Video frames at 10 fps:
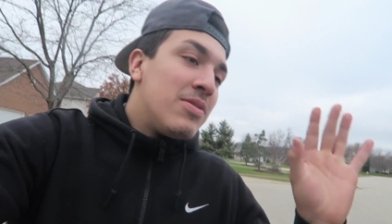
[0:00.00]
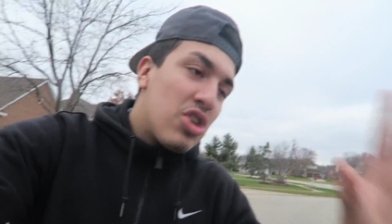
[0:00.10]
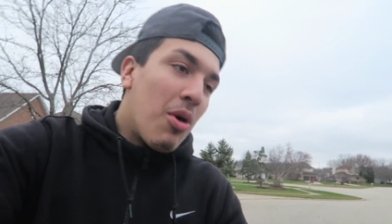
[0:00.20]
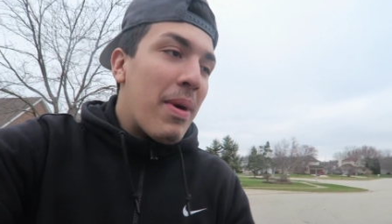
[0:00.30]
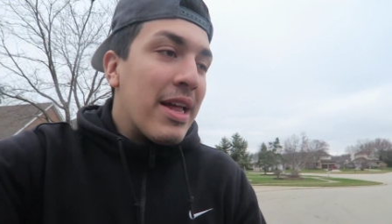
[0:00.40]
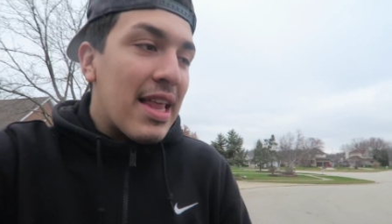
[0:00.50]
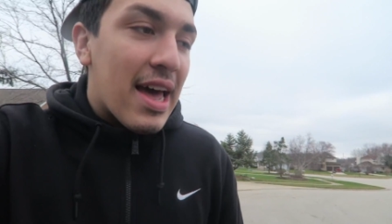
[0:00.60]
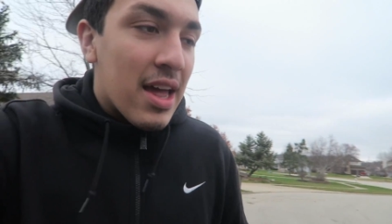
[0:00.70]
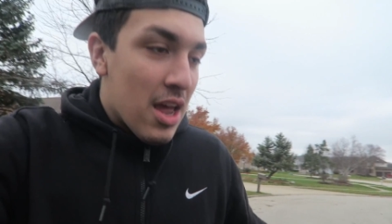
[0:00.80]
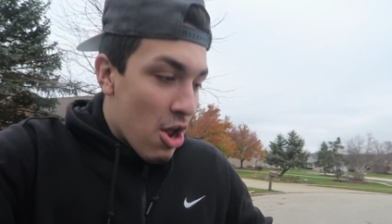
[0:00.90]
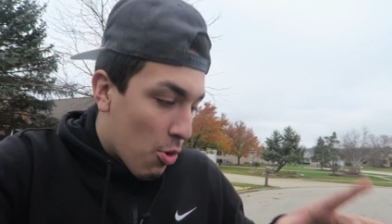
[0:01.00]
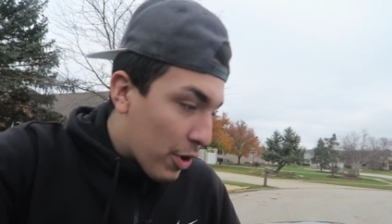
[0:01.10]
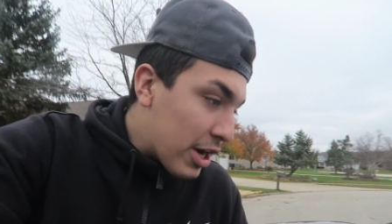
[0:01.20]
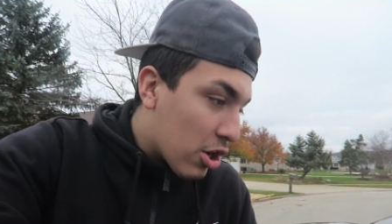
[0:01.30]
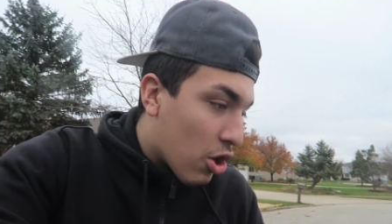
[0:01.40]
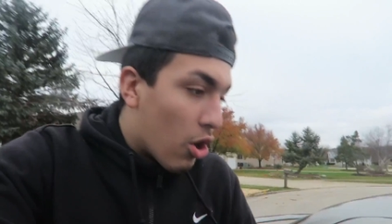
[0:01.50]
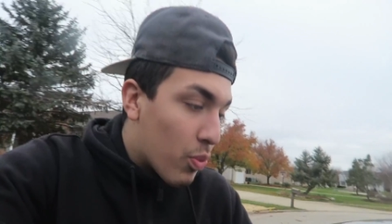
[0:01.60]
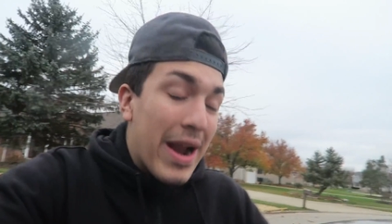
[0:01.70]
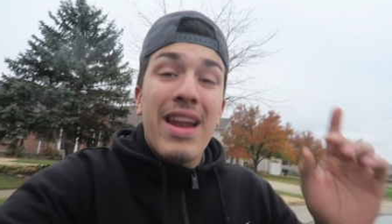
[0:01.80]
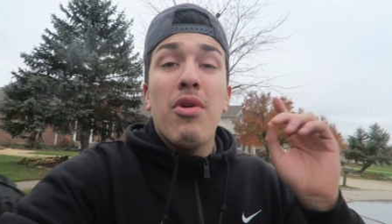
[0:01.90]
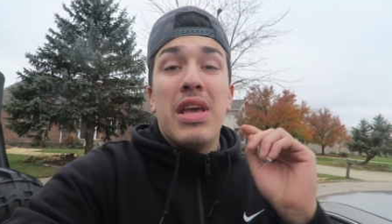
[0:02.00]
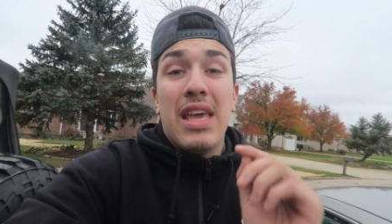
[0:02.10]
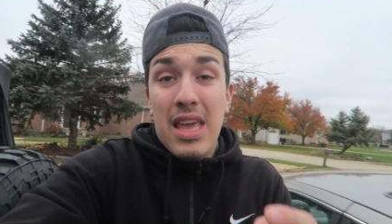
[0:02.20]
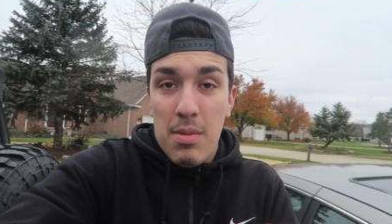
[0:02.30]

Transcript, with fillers: Don't mind that. We're gonna go right now to